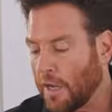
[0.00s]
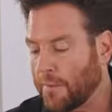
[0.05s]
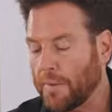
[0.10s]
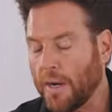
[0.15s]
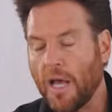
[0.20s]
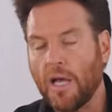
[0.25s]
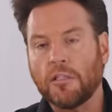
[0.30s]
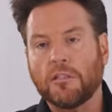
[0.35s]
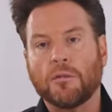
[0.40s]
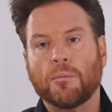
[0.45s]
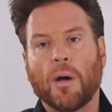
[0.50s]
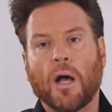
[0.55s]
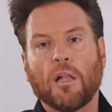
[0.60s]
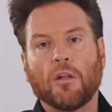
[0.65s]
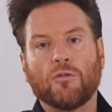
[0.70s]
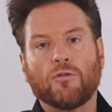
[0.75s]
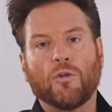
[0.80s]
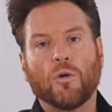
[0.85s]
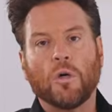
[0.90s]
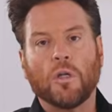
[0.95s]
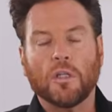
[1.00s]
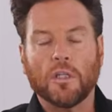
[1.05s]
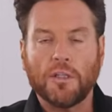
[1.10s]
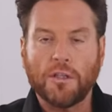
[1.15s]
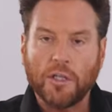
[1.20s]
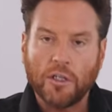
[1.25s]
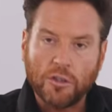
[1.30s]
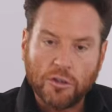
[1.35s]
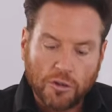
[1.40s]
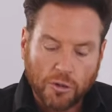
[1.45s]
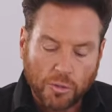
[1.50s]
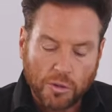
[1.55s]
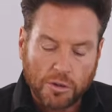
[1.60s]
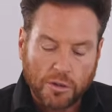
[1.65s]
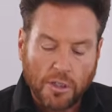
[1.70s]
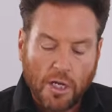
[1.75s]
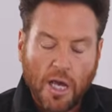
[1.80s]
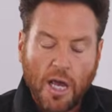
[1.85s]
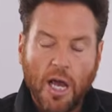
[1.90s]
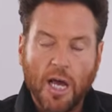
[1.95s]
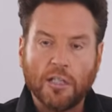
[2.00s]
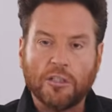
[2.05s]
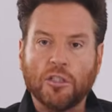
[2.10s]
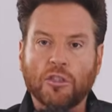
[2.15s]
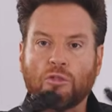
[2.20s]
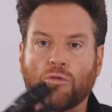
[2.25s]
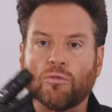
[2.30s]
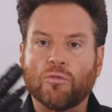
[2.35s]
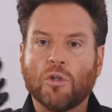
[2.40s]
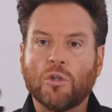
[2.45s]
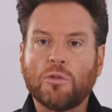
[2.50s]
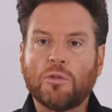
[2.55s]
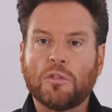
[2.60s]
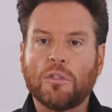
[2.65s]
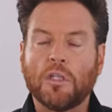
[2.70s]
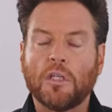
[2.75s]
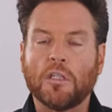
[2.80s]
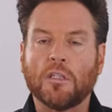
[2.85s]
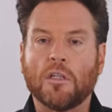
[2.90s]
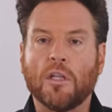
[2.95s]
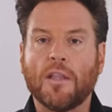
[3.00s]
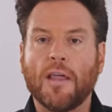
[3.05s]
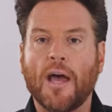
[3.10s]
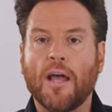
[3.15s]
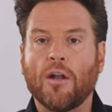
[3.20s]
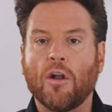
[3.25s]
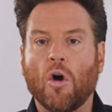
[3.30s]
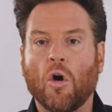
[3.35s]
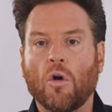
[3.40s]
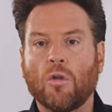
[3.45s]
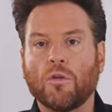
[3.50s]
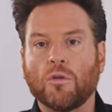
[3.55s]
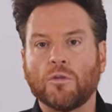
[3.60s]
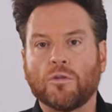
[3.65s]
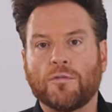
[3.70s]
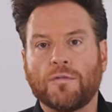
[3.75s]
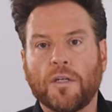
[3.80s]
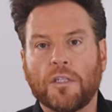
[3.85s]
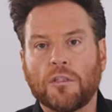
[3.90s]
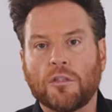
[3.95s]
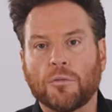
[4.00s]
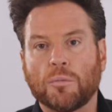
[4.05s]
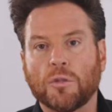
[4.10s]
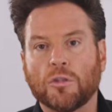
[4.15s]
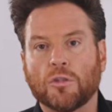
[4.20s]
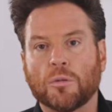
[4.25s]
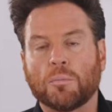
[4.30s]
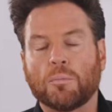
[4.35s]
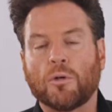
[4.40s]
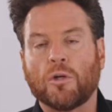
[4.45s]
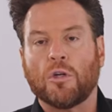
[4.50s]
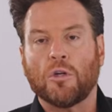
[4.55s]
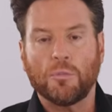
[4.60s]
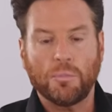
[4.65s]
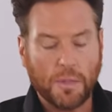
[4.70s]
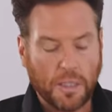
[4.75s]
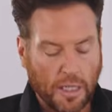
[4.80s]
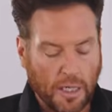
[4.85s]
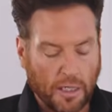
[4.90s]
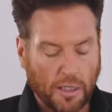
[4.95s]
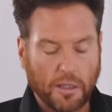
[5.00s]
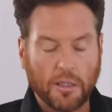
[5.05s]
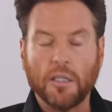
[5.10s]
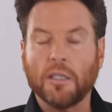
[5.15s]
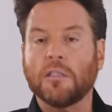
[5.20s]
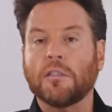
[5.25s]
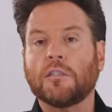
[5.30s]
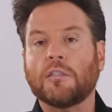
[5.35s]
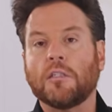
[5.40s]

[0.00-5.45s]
I'm gonna add some olive oil in there so as it's roasting, that all those vegetables are permeating the